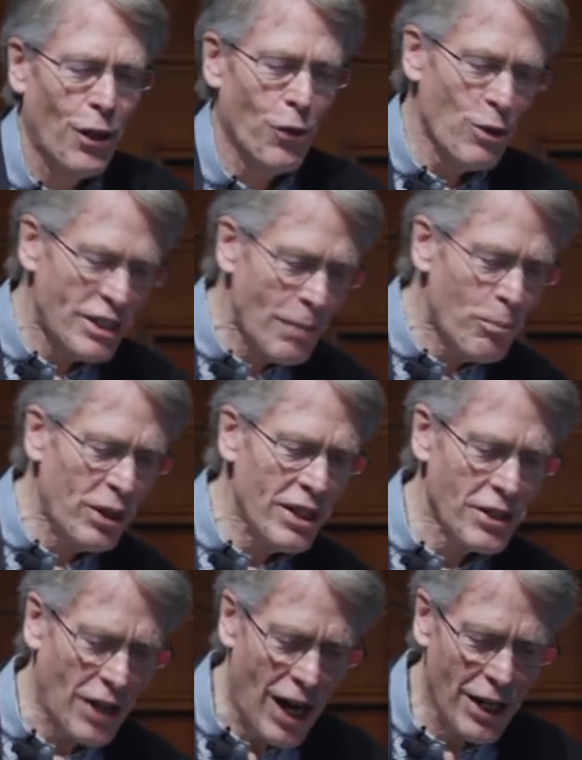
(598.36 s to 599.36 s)
the reason I'm putting
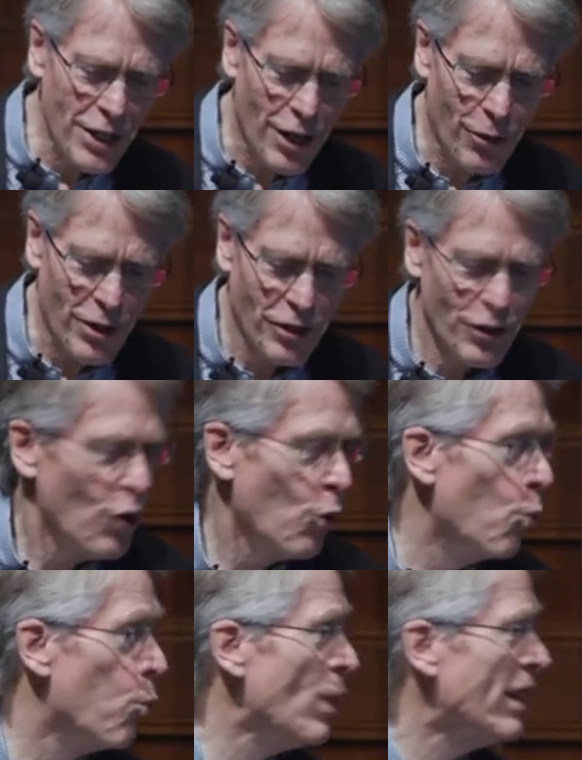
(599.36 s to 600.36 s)
this on here is
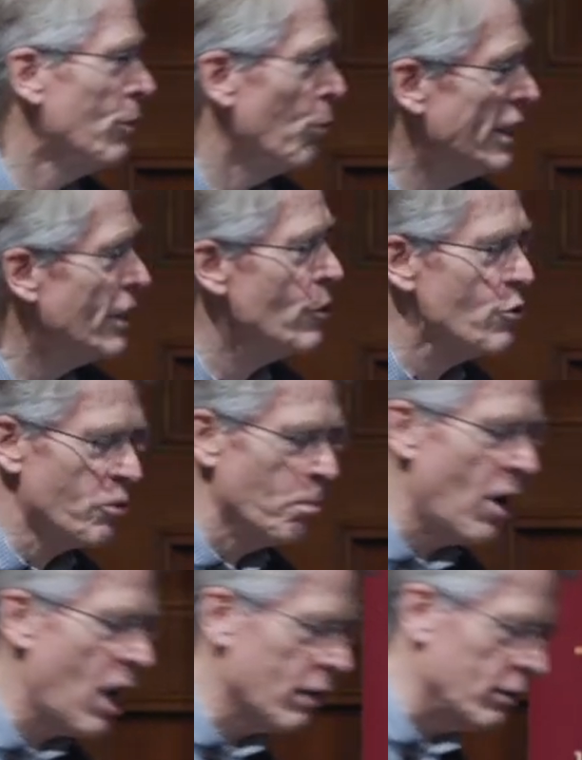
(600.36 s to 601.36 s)
we, we can use
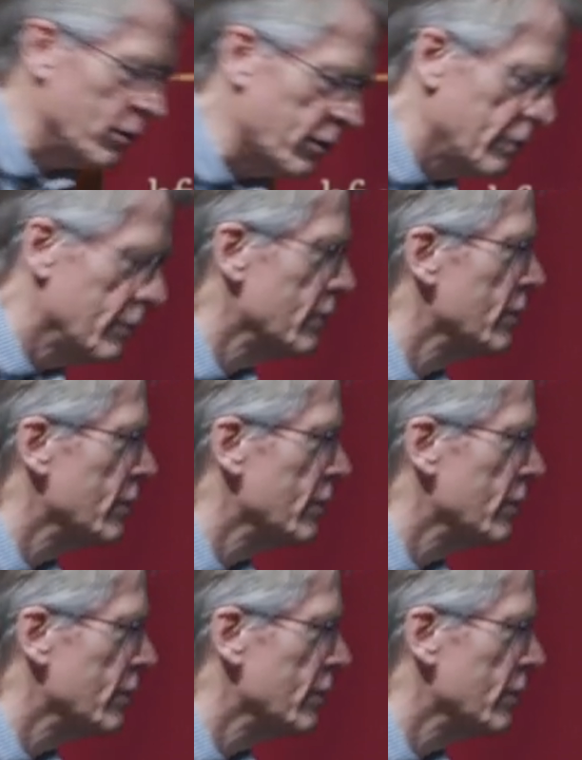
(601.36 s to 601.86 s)
models